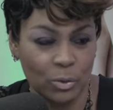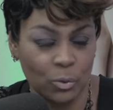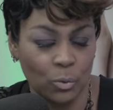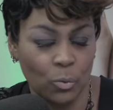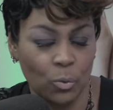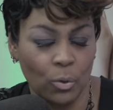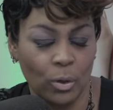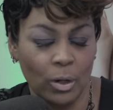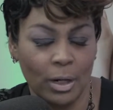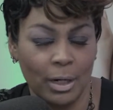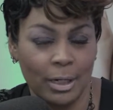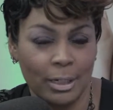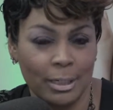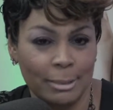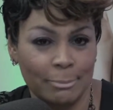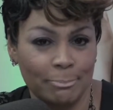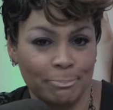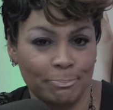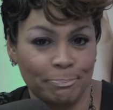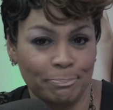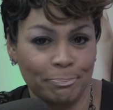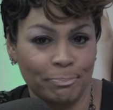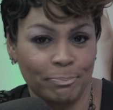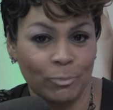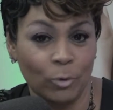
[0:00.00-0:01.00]
or
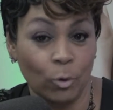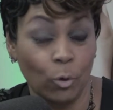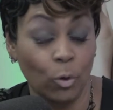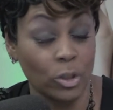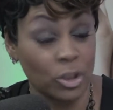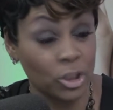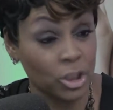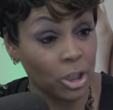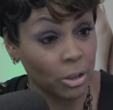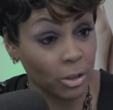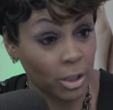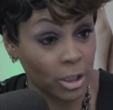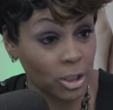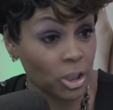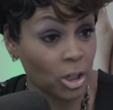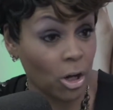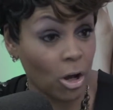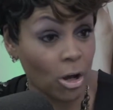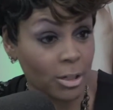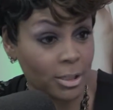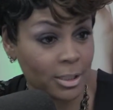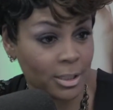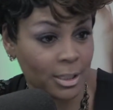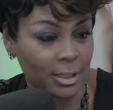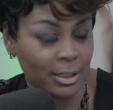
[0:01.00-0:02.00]
the
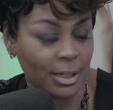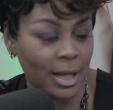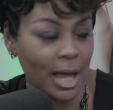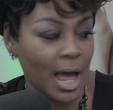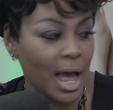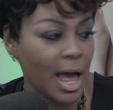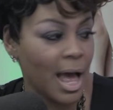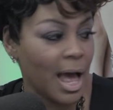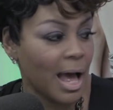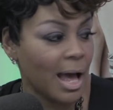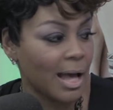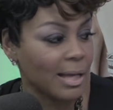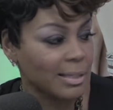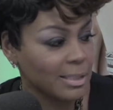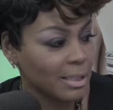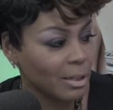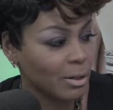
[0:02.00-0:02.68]
Charleston. I said,